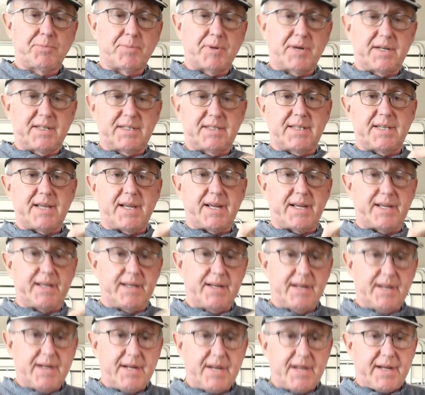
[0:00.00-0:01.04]
but I see
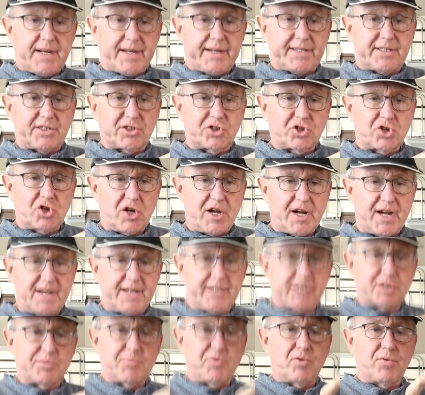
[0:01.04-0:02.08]
it's slightly
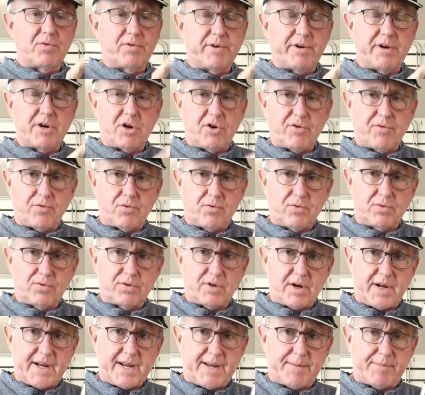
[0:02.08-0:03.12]
smaller in overall
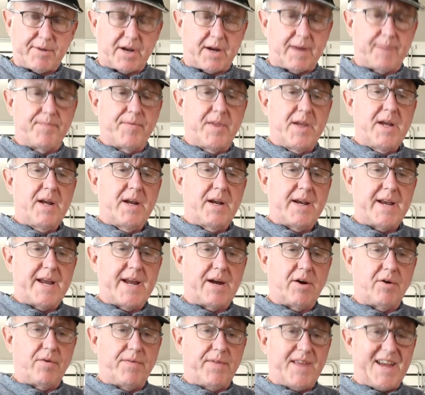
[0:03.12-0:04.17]
diameter.
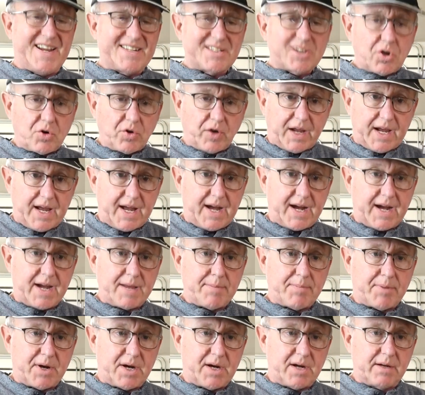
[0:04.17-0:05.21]
Now that's okay,
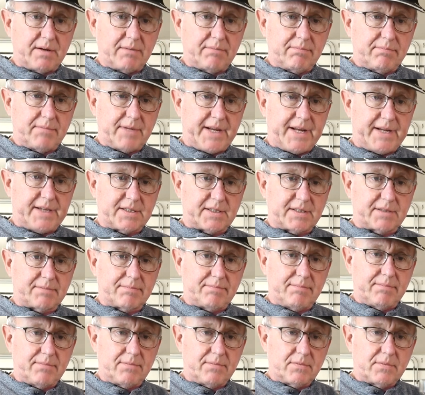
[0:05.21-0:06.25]
but it's,
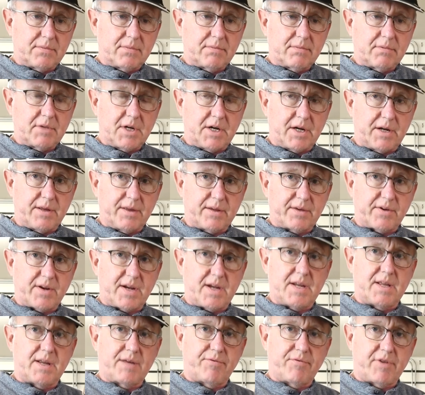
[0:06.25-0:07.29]

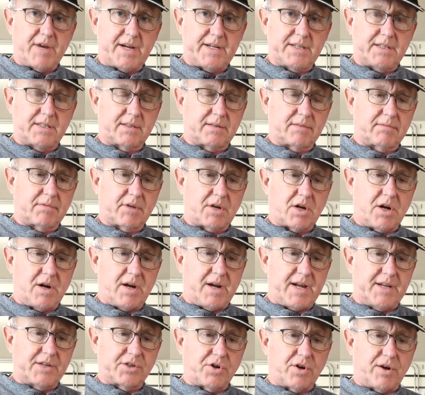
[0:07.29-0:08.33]
see, the race
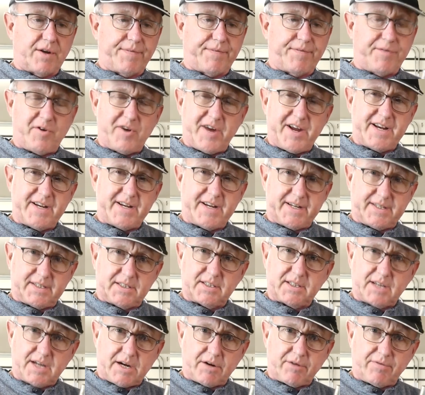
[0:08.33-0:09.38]
can't, it's got to find
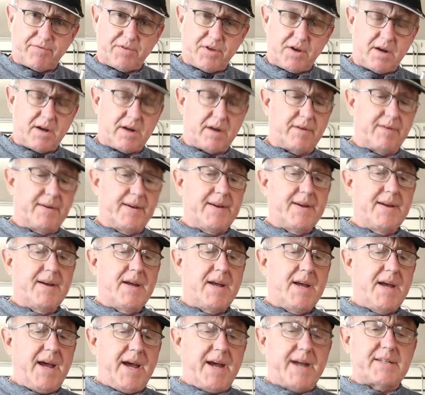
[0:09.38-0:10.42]
itself, you know.
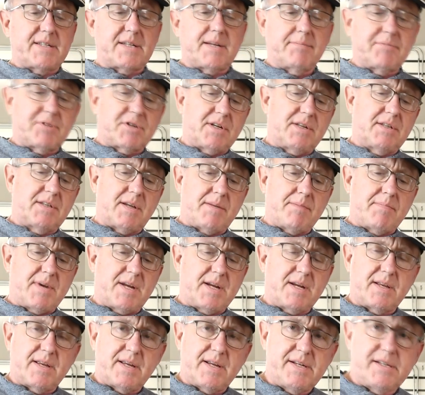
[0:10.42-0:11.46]
And sometimes they
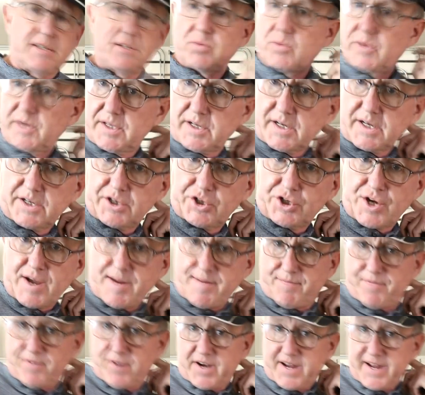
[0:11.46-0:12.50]
make these with a
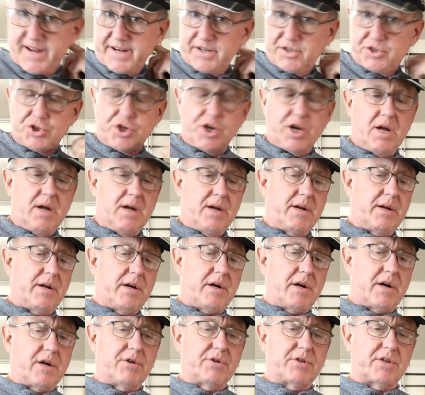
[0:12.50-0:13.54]
chamfered edge, you
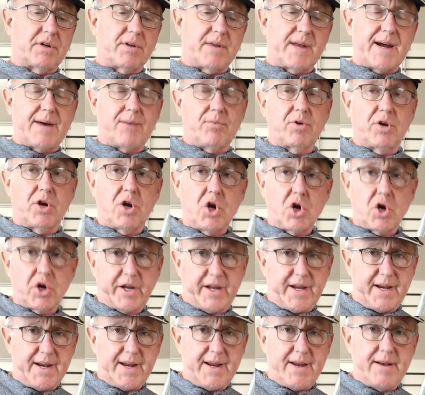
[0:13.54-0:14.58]
know, so that would lock
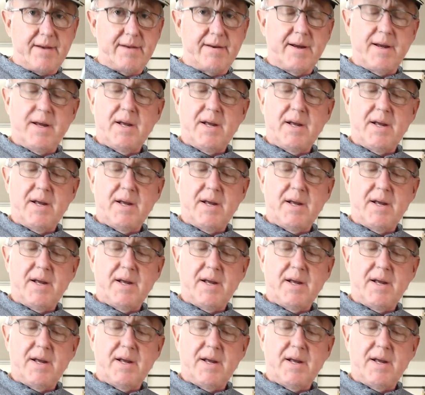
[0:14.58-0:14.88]
it in,